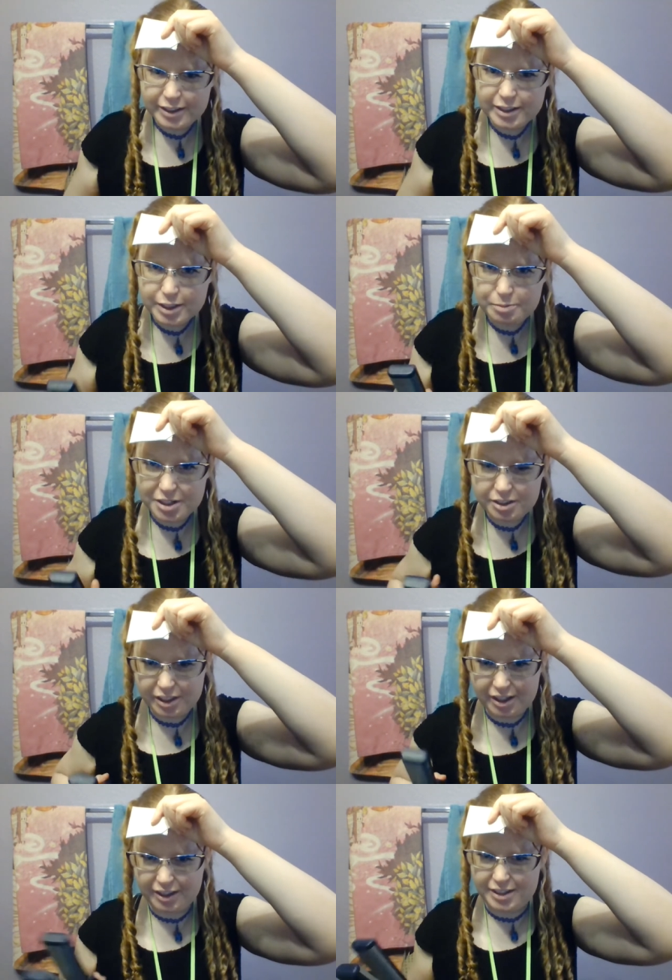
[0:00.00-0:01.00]
Especially
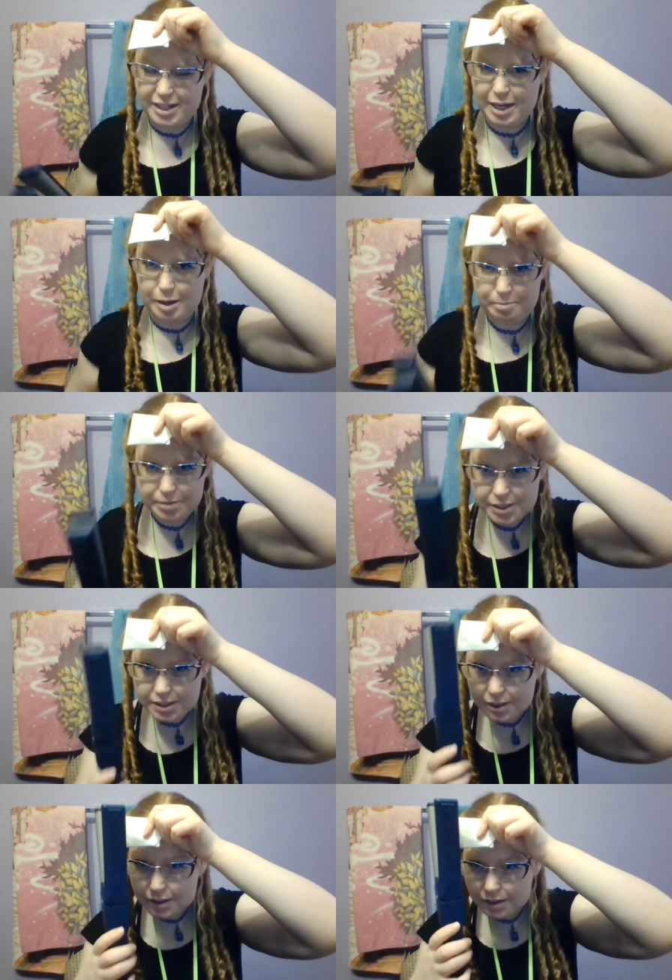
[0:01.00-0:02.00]
on the tips.
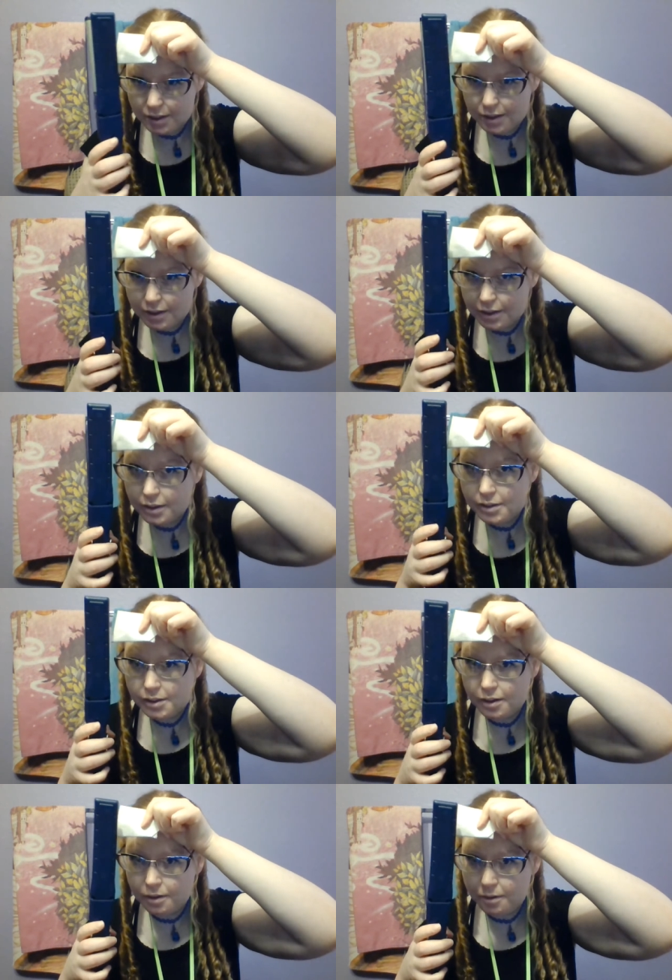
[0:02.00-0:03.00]

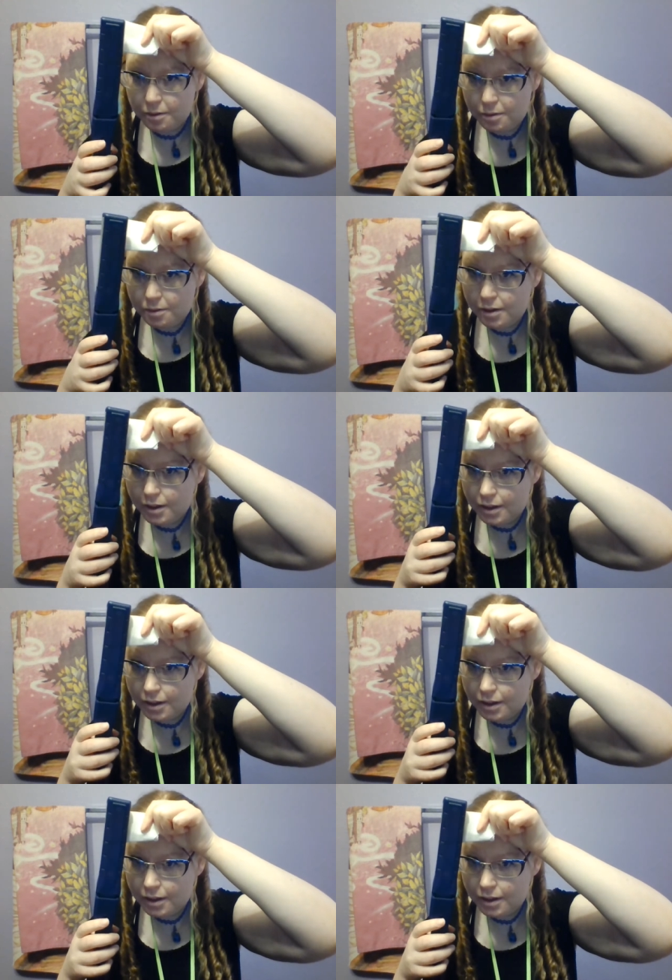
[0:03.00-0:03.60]
So...